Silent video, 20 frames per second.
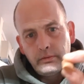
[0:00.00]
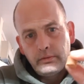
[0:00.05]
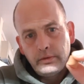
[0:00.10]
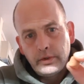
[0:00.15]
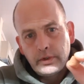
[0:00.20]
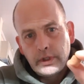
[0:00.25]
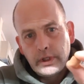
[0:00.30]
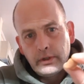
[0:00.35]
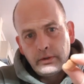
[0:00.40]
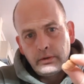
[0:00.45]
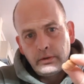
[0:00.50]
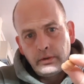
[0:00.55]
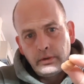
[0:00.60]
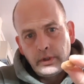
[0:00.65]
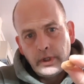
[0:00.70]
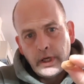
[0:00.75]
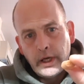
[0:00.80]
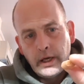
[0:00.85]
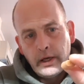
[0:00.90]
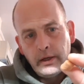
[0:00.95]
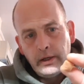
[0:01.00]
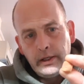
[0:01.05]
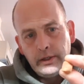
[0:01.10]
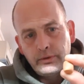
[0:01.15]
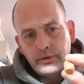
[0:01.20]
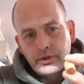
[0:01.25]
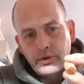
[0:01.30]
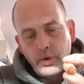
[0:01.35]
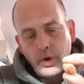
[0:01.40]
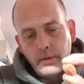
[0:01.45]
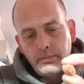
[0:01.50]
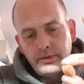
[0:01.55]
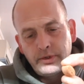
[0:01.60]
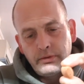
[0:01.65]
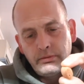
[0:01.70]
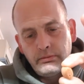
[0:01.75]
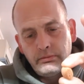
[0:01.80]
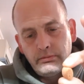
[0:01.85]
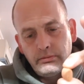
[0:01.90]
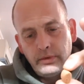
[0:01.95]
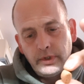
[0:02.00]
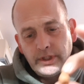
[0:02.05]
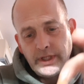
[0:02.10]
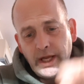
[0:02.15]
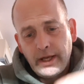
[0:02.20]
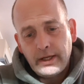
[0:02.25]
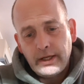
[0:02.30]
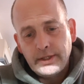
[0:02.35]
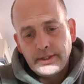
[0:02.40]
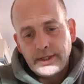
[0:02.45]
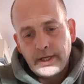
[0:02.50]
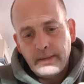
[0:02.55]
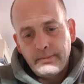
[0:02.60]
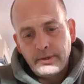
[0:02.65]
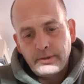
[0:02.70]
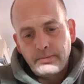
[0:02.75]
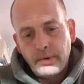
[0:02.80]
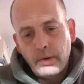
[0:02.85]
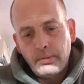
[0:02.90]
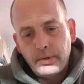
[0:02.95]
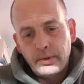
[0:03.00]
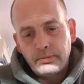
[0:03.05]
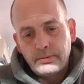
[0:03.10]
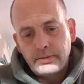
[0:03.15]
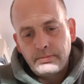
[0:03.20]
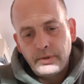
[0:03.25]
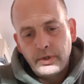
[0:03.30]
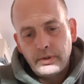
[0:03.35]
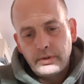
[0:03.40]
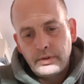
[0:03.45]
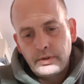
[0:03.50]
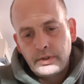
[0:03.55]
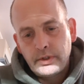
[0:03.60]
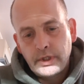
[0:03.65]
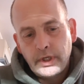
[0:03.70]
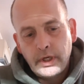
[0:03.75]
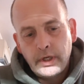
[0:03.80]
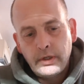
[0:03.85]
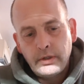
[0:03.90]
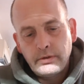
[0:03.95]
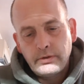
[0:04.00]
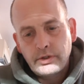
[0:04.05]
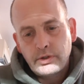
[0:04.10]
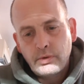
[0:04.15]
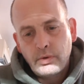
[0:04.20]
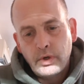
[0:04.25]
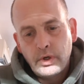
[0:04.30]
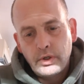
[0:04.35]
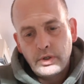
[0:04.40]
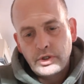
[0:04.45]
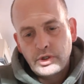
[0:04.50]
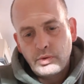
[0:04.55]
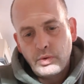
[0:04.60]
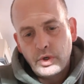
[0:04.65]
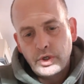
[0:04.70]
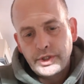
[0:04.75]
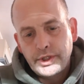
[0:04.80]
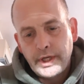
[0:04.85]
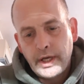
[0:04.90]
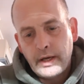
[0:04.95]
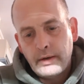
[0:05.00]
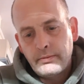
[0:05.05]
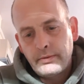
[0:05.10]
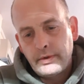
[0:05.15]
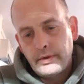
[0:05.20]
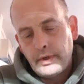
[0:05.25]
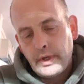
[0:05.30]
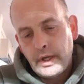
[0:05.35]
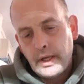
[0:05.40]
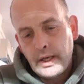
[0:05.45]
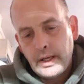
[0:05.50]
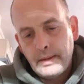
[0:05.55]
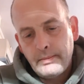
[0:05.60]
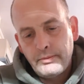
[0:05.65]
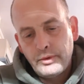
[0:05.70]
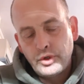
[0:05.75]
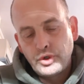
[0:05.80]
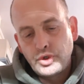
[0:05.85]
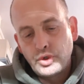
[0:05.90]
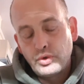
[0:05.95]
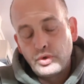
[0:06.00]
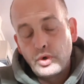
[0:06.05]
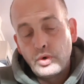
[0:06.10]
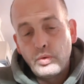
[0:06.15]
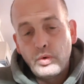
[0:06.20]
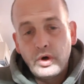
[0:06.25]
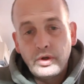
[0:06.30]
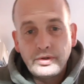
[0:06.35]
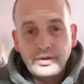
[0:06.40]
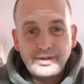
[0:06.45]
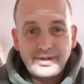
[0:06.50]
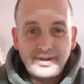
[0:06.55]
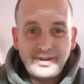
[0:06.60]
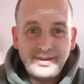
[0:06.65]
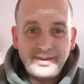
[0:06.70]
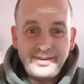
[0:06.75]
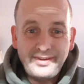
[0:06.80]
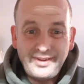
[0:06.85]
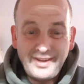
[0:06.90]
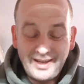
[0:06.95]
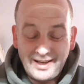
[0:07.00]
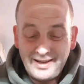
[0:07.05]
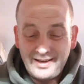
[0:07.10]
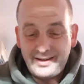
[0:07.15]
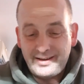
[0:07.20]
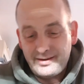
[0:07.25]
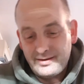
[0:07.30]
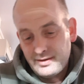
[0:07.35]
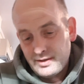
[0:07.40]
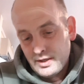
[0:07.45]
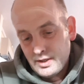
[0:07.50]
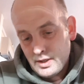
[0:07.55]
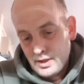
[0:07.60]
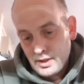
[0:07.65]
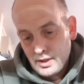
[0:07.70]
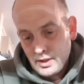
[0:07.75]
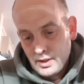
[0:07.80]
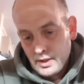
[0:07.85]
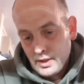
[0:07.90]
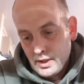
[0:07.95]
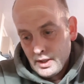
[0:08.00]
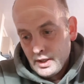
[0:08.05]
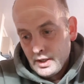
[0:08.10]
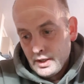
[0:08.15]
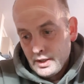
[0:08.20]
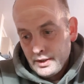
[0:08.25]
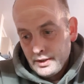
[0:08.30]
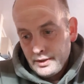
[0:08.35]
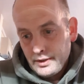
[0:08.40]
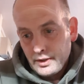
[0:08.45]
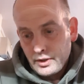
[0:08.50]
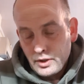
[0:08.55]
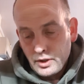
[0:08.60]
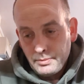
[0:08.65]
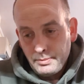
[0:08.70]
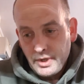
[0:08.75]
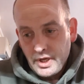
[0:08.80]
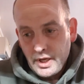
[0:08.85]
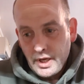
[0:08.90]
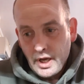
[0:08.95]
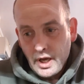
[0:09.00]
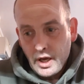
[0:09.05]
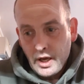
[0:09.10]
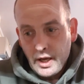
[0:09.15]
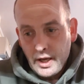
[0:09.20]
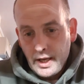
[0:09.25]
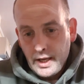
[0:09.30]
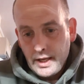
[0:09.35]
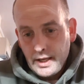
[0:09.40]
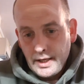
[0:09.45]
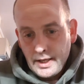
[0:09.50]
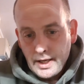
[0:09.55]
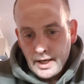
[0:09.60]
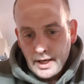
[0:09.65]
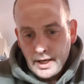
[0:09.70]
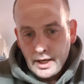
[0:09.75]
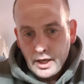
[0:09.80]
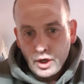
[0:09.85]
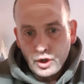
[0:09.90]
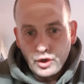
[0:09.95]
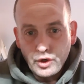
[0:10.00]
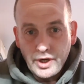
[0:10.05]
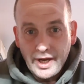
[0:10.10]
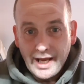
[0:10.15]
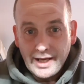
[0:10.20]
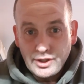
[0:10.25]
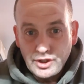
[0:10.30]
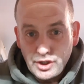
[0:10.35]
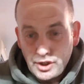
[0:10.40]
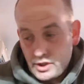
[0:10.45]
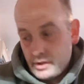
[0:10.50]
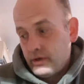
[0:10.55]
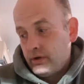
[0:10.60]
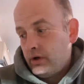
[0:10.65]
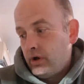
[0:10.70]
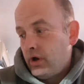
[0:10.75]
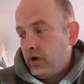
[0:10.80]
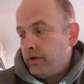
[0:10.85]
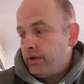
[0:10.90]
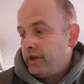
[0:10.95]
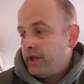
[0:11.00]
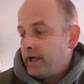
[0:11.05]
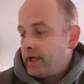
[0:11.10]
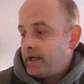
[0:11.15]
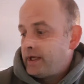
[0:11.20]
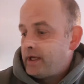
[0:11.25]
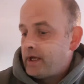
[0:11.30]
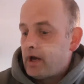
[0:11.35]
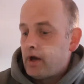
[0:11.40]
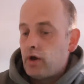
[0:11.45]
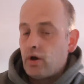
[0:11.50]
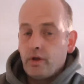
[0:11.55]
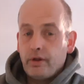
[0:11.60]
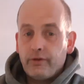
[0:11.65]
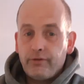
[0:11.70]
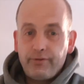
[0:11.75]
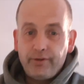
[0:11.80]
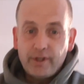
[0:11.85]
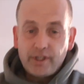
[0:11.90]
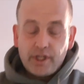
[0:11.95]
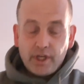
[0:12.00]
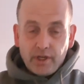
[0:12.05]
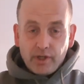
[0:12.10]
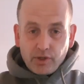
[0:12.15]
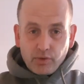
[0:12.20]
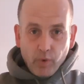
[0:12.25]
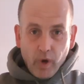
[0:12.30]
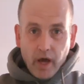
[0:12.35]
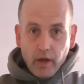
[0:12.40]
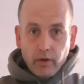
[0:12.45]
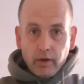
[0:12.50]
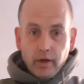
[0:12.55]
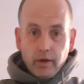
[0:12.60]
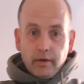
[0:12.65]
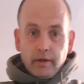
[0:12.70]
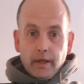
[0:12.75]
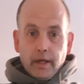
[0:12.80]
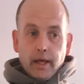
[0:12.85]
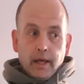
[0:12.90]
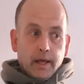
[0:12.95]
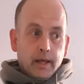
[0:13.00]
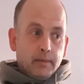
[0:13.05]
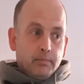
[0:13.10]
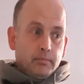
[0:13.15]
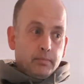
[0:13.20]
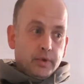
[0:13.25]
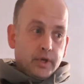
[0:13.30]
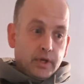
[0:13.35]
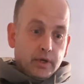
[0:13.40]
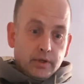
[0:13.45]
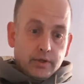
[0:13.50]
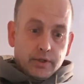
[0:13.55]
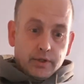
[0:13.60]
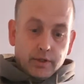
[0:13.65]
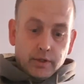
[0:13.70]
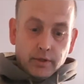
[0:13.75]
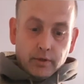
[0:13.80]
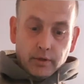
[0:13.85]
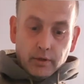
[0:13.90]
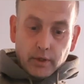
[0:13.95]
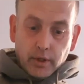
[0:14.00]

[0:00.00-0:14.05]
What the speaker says: Just little squabs, exactly the same as pop-ups, but squashed down. The jungle ones, I think, they're going to be a good edge on the fishing as well, because